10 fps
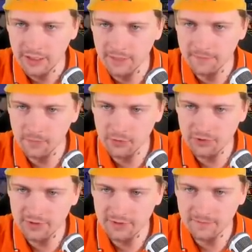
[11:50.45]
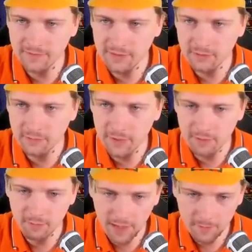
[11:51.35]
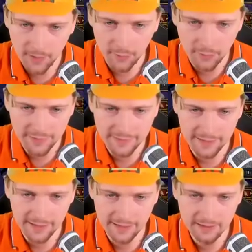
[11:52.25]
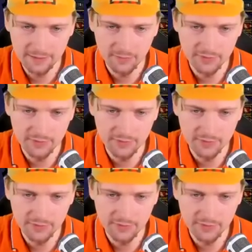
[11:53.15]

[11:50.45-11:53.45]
Unfortunately, I'm fighting with my manpower stack,